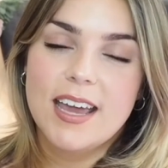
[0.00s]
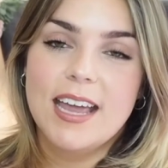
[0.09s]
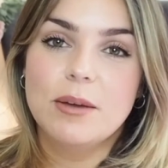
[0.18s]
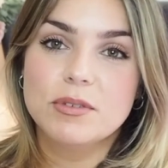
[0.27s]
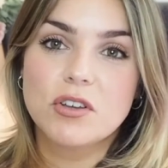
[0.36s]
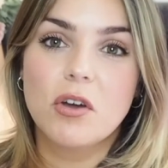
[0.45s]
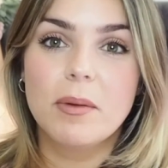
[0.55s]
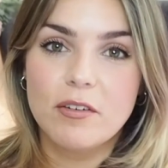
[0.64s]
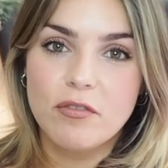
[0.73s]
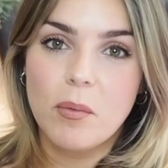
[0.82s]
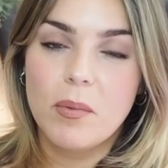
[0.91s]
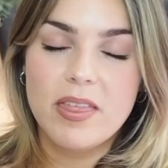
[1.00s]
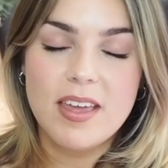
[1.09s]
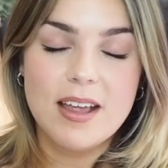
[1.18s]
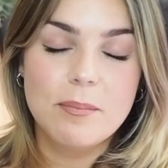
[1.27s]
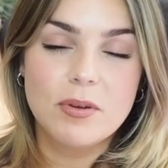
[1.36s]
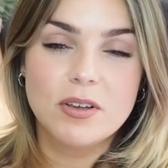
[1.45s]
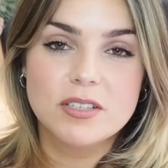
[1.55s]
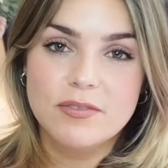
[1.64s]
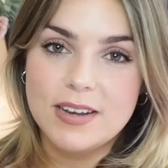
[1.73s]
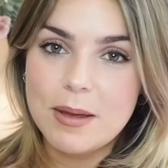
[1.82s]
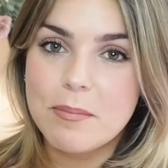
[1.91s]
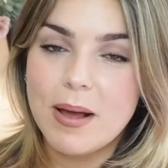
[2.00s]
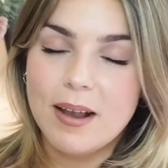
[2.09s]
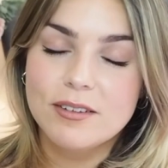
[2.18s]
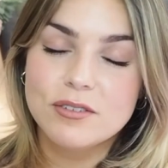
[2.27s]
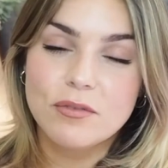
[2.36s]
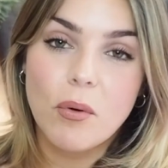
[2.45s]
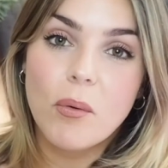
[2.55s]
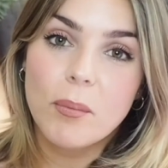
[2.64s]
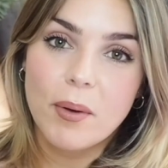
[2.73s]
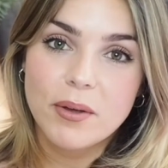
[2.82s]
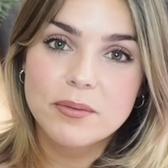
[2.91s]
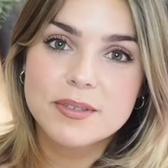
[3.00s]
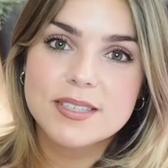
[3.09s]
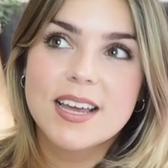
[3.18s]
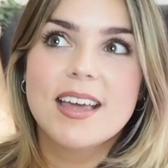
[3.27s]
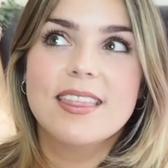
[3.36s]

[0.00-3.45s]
it was coming from within because of an imbalance of hormones,